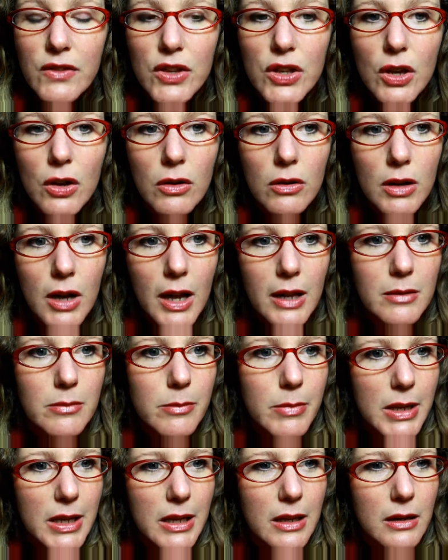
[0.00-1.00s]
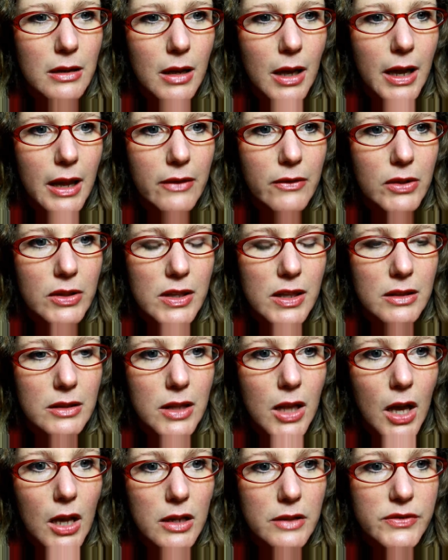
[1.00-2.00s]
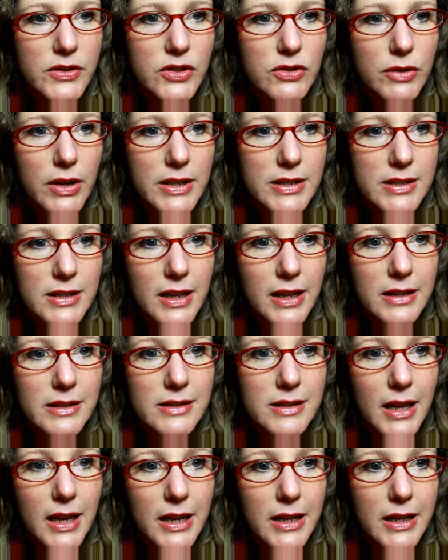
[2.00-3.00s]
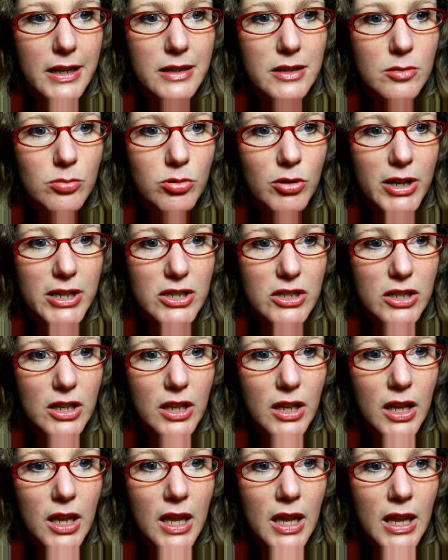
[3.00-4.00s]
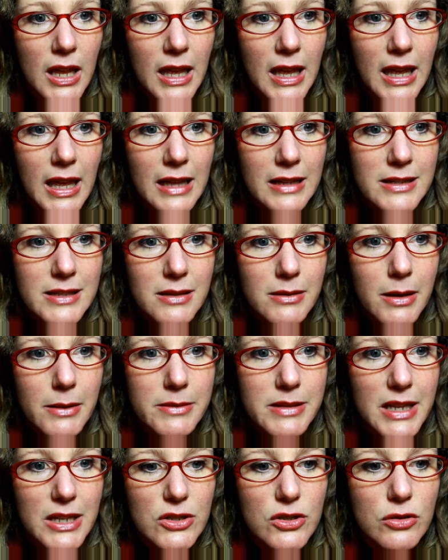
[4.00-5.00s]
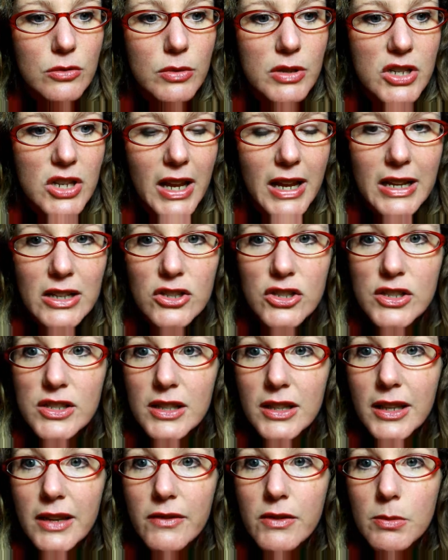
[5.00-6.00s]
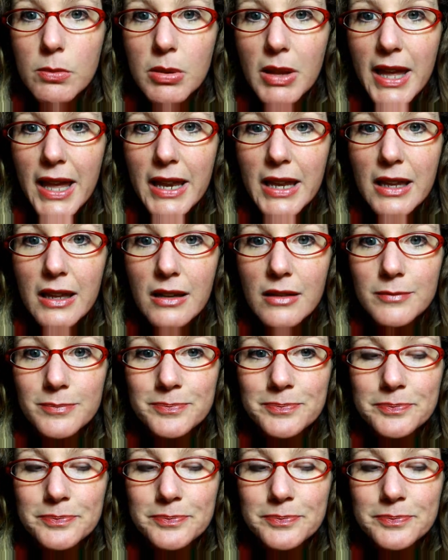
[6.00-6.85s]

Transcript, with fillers: even though I admit I have a, a lot of stress and anxiety and depression. And sometimes I do wish I could just leave the planet